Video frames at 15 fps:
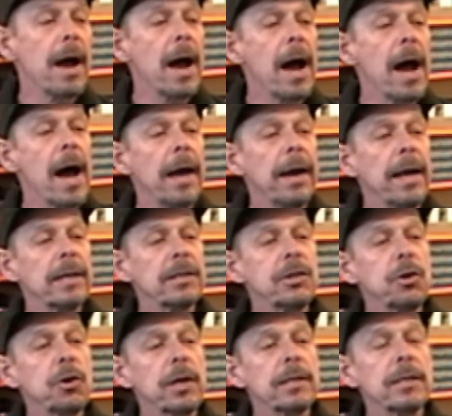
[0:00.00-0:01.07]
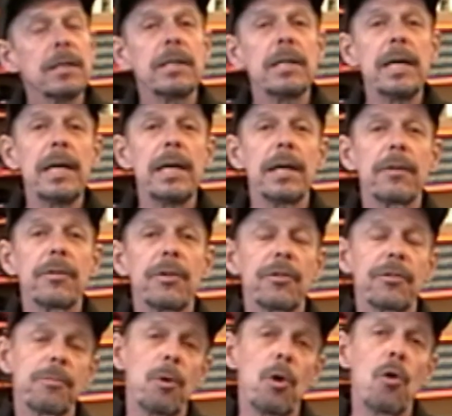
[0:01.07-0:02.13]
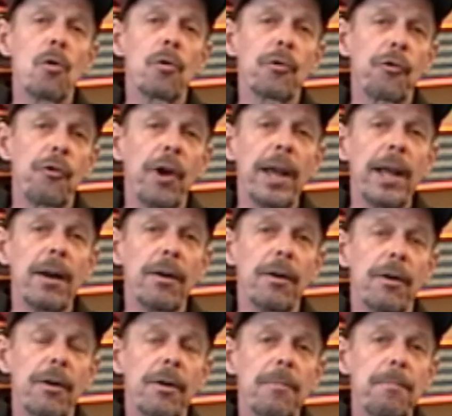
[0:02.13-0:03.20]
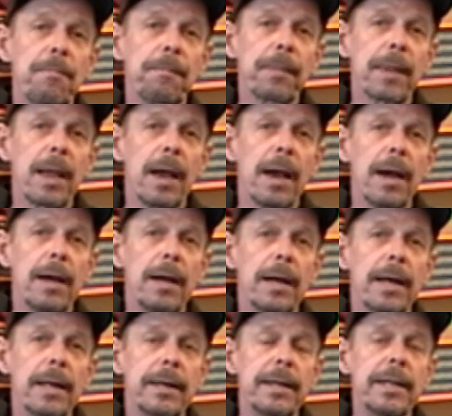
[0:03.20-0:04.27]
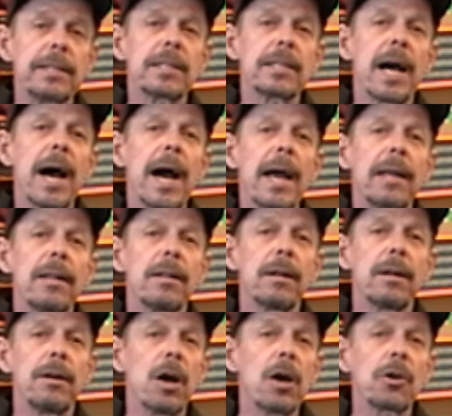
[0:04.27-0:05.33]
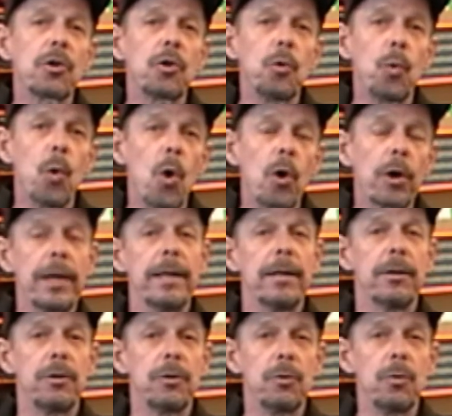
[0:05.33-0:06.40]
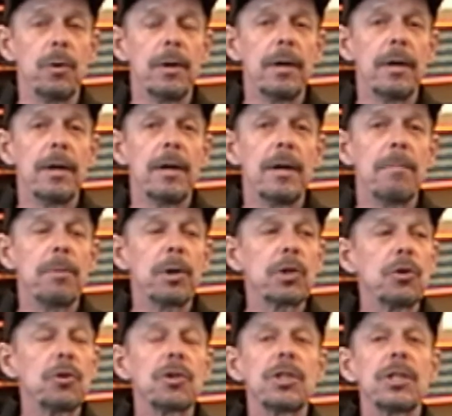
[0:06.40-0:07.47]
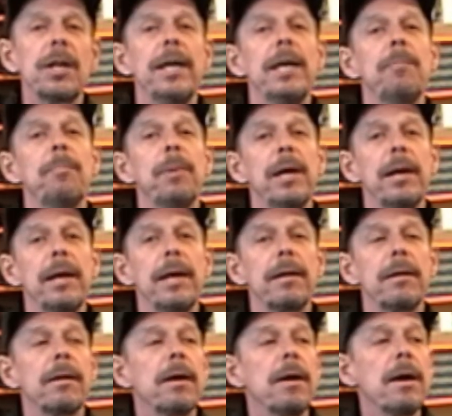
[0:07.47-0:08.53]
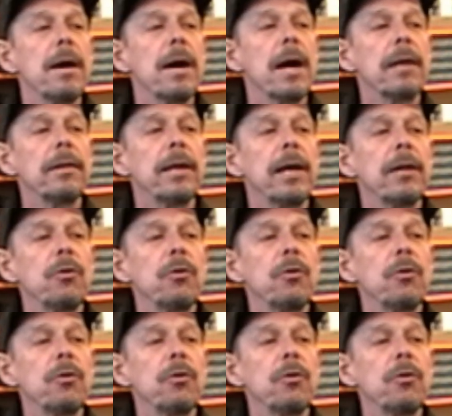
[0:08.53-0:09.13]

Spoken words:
And as you can see, it's a small trailer designed not to walk into, but you sleep in it, and then